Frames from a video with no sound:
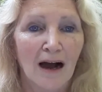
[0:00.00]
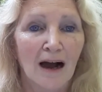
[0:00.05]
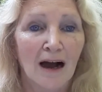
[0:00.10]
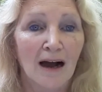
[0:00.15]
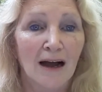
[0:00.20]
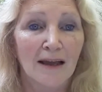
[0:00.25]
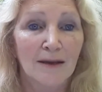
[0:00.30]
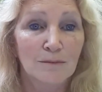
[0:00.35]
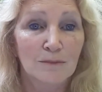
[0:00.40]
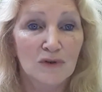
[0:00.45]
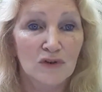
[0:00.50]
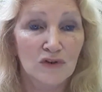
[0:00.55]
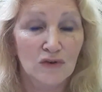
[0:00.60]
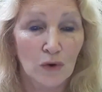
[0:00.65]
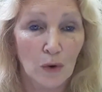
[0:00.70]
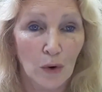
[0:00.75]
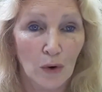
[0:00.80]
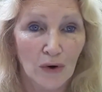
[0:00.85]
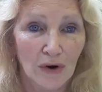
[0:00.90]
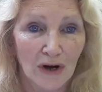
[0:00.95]
I'm
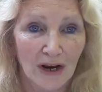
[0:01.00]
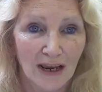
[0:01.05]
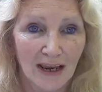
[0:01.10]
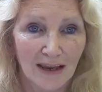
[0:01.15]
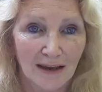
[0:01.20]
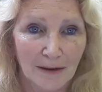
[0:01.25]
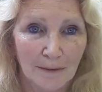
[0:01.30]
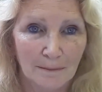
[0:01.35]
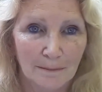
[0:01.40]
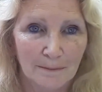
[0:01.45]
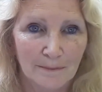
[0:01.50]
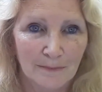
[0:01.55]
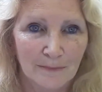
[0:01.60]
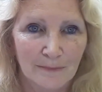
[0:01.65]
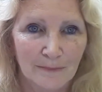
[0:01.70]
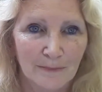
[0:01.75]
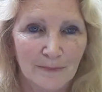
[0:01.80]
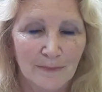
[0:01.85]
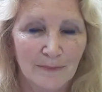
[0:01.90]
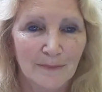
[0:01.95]
sorry.
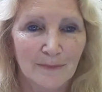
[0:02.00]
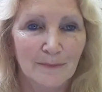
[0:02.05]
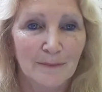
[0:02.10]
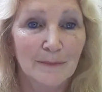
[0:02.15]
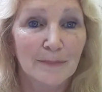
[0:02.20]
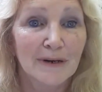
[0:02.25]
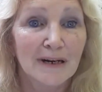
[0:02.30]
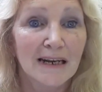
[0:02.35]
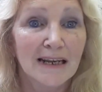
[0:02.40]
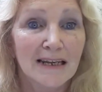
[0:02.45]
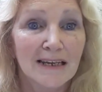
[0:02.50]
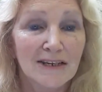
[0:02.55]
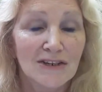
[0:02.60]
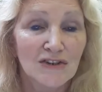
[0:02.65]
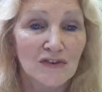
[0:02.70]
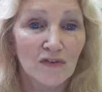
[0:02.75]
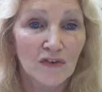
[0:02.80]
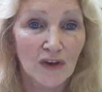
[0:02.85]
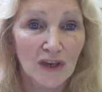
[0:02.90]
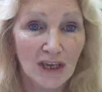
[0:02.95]
Please
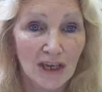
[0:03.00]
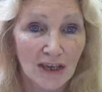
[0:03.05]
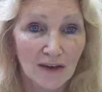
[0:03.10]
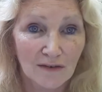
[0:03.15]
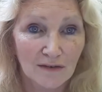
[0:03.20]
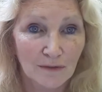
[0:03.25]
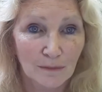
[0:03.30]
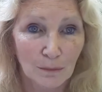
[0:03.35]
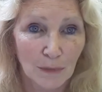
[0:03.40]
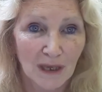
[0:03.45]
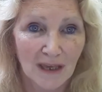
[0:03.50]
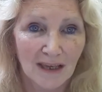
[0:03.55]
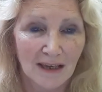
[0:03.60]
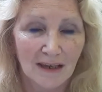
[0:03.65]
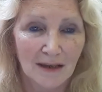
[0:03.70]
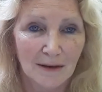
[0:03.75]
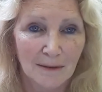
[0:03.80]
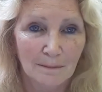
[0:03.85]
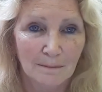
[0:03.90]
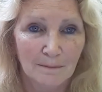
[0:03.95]
forgive me.
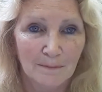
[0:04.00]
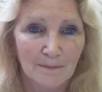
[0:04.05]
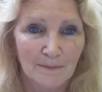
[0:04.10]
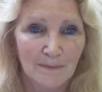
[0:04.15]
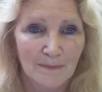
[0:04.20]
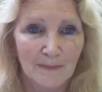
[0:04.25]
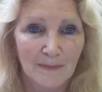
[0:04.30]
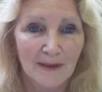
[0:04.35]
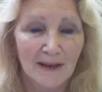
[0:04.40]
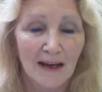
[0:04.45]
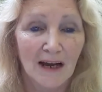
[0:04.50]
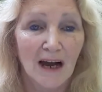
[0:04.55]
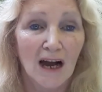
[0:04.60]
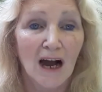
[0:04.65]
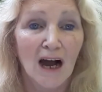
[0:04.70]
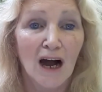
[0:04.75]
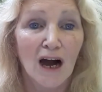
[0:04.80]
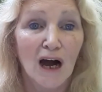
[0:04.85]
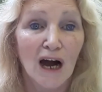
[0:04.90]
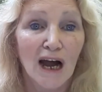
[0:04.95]

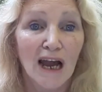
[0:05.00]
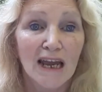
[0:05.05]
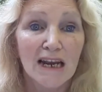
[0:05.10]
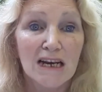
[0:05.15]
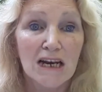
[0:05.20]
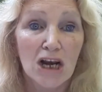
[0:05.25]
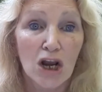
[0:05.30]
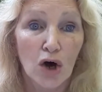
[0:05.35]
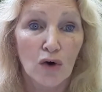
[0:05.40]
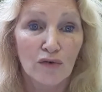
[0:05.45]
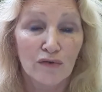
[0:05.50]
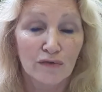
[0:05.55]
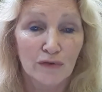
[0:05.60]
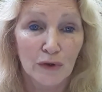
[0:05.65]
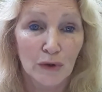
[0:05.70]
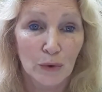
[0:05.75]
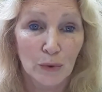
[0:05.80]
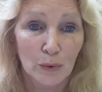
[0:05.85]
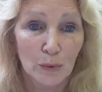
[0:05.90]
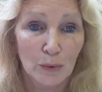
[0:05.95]
I love
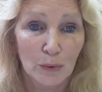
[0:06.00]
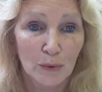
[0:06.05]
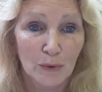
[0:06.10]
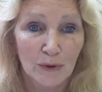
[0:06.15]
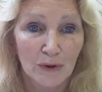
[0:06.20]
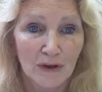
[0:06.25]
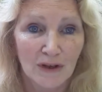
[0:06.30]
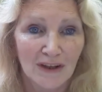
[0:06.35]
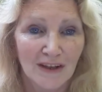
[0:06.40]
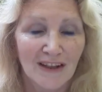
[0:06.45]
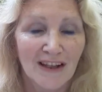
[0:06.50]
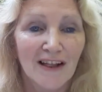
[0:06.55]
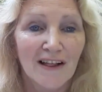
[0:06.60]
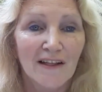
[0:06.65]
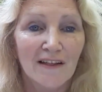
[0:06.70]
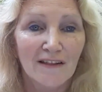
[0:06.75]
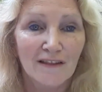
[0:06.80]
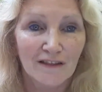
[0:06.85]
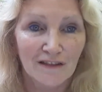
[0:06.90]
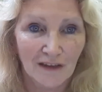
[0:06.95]
you.
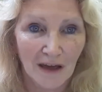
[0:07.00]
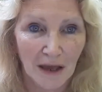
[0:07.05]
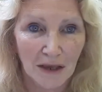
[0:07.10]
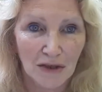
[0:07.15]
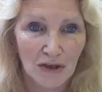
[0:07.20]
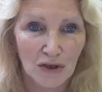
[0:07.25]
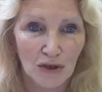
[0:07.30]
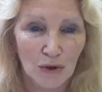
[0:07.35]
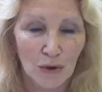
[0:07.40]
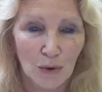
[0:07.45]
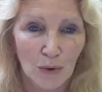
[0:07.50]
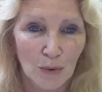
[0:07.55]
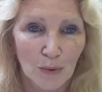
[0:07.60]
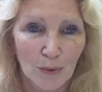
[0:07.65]
Thank you.